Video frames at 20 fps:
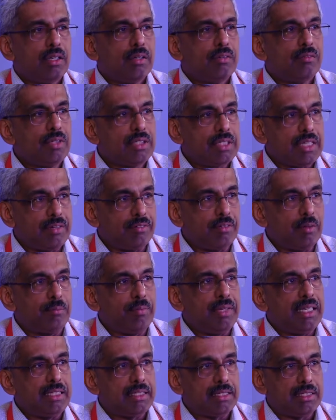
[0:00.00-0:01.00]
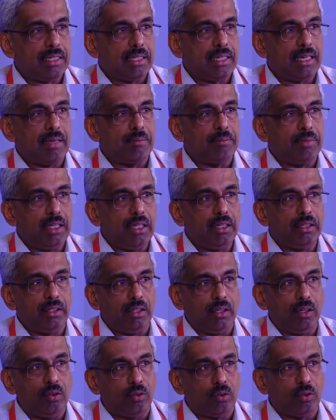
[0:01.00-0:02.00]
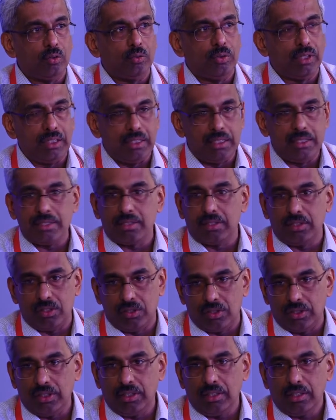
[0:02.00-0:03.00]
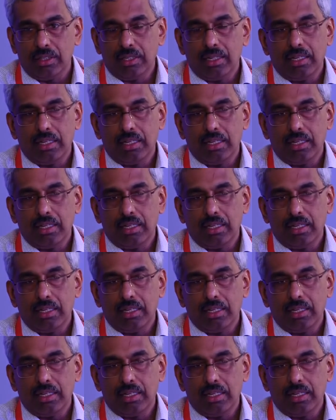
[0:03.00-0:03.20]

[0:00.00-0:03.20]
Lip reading: which have a basic ability to do an ECG,